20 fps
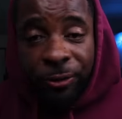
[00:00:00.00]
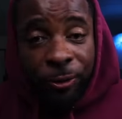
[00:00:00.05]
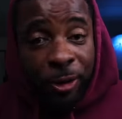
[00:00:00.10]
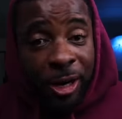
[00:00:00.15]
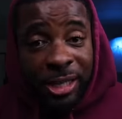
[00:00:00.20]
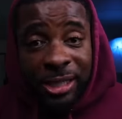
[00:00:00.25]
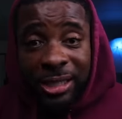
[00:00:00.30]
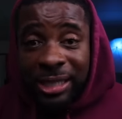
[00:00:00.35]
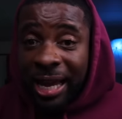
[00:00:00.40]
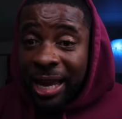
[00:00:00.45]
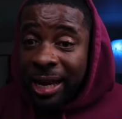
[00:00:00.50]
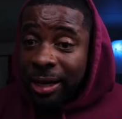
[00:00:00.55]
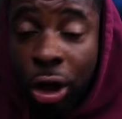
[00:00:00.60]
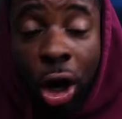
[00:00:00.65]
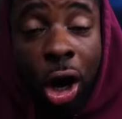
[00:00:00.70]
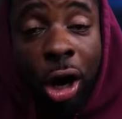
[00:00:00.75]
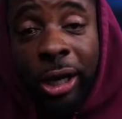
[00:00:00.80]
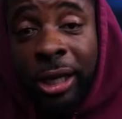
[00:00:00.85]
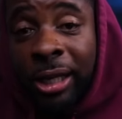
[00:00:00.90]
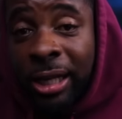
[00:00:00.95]
friends that
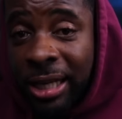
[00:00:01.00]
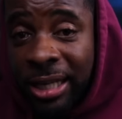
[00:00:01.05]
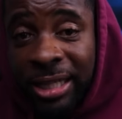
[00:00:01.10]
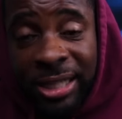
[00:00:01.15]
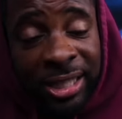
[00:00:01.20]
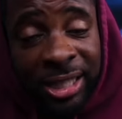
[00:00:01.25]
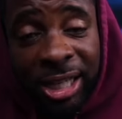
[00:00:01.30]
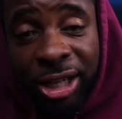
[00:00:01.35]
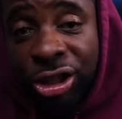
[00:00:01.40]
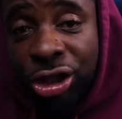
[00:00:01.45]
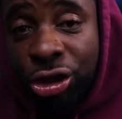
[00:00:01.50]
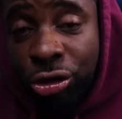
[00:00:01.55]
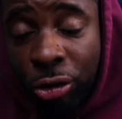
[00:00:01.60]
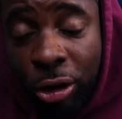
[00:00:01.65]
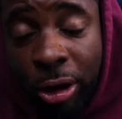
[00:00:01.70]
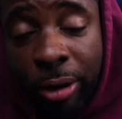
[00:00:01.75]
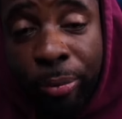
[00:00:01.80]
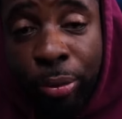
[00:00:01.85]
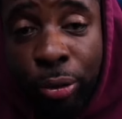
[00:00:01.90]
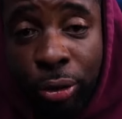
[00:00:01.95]
talking isn't their
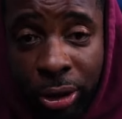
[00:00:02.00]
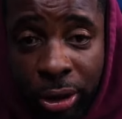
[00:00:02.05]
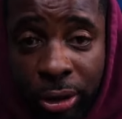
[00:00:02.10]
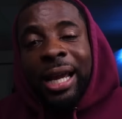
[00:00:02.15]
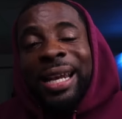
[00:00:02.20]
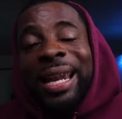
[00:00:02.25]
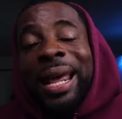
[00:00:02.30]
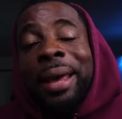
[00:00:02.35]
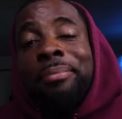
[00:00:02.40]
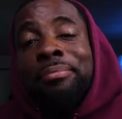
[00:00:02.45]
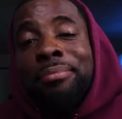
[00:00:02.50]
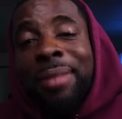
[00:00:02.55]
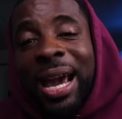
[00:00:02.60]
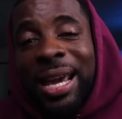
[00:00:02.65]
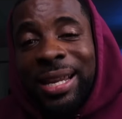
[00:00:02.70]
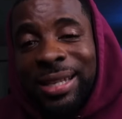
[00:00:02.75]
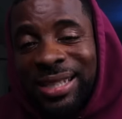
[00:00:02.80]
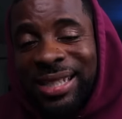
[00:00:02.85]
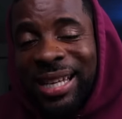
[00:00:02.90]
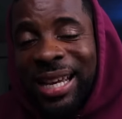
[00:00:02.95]
strong point. And they
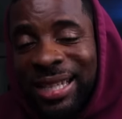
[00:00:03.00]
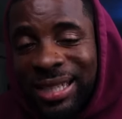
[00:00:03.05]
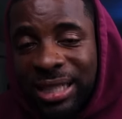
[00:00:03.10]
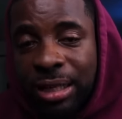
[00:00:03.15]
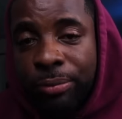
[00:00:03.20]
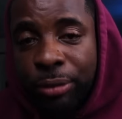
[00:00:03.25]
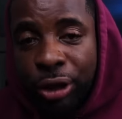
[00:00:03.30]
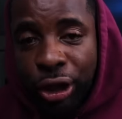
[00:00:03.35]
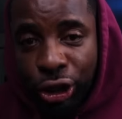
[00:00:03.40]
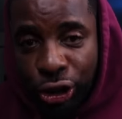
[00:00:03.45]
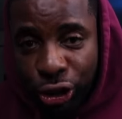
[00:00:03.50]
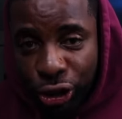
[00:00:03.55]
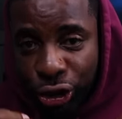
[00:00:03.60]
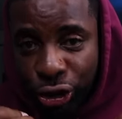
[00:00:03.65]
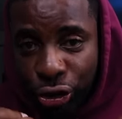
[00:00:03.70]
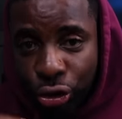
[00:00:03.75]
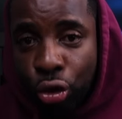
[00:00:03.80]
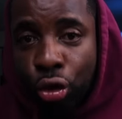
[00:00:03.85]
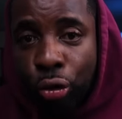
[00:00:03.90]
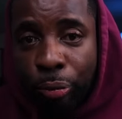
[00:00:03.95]
might say something
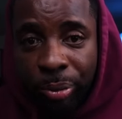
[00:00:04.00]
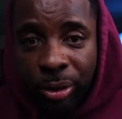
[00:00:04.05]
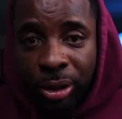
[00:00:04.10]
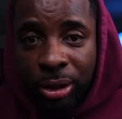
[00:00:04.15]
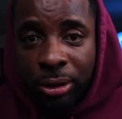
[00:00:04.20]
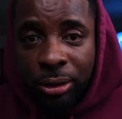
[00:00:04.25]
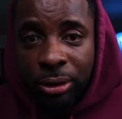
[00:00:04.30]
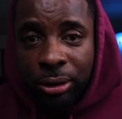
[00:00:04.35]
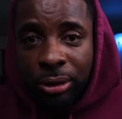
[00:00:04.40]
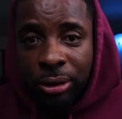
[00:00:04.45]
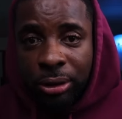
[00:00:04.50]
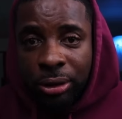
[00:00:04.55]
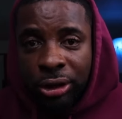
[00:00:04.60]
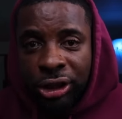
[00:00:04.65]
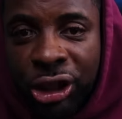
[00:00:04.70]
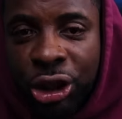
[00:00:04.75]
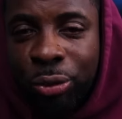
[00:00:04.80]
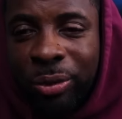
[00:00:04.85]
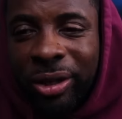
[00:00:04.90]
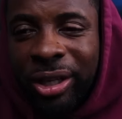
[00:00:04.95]
stupid
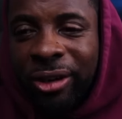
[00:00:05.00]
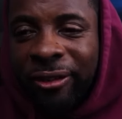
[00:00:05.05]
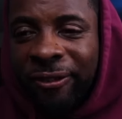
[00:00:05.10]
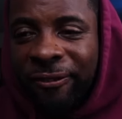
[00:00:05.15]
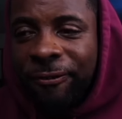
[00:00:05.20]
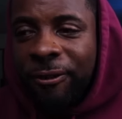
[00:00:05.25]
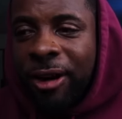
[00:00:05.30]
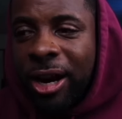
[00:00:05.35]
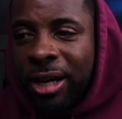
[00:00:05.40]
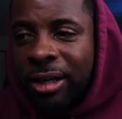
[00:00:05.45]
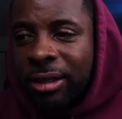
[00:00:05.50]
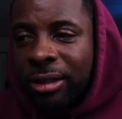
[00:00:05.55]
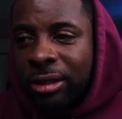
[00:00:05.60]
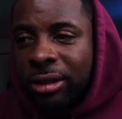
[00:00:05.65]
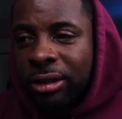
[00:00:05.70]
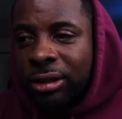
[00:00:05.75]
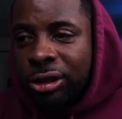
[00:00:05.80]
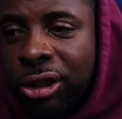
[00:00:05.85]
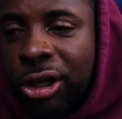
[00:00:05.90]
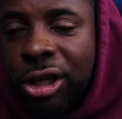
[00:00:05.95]
to where the friend
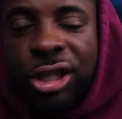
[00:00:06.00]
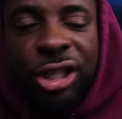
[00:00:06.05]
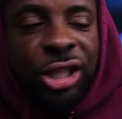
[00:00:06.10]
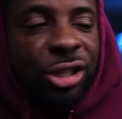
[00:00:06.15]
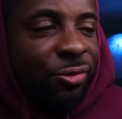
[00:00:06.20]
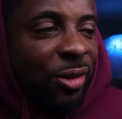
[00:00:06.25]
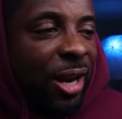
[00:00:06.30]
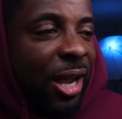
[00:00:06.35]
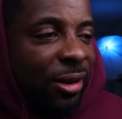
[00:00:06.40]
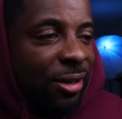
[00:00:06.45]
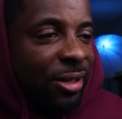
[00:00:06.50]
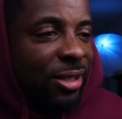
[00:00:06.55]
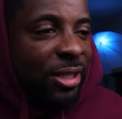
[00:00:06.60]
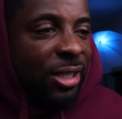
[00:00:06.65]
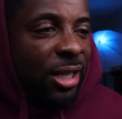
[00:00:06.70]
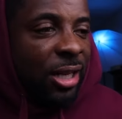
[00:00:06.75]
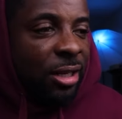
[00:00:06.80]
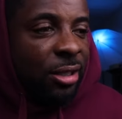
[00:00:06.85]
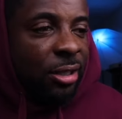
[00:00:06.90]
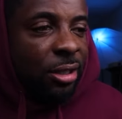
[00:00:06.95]
turns around and
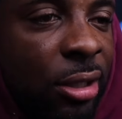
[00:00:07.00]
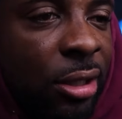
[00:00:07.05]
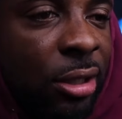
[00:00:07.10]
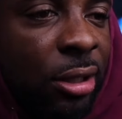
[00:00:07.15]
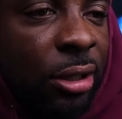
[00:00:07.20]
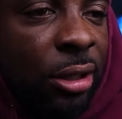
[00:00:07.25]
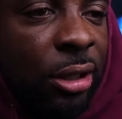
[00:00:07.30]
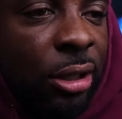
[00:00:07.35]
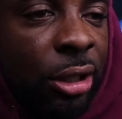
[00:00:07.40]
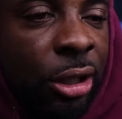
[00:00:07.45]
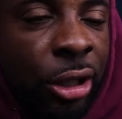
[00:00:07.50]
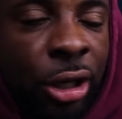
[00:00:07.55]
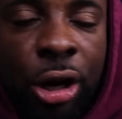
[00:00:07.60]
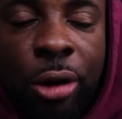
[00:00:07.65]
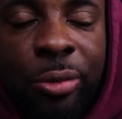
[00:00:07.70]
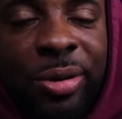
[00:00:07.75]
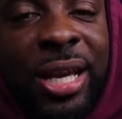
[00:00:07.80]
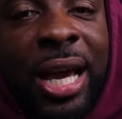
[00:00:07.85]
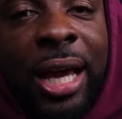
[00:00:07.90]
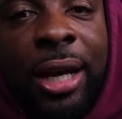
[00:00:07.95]
says,
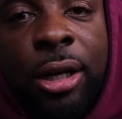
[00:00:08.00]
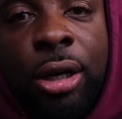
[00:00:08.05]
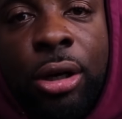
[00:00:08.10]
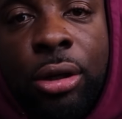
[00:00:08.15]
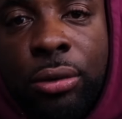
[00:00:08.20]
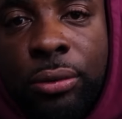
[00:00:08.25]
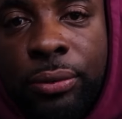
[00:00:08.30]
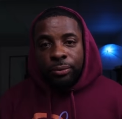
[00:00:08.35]
girl, we gotta go.